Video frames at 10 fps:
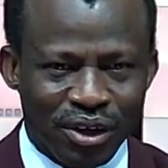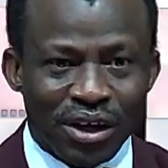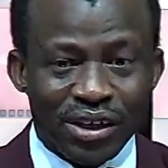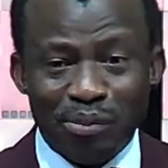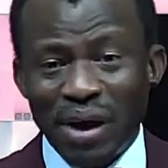
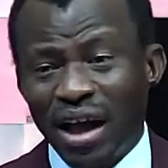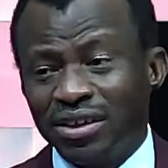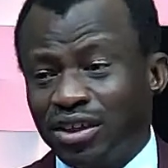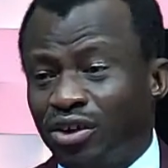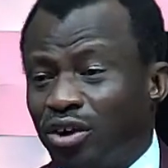The man
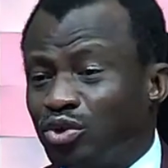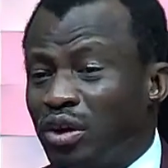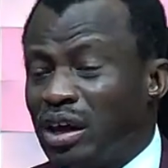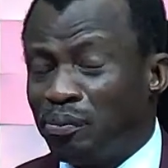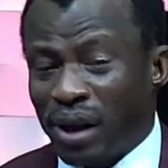did not
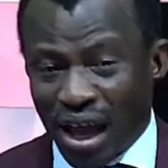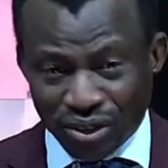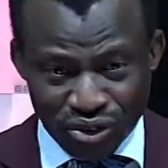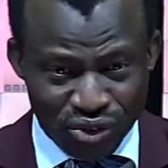only plant.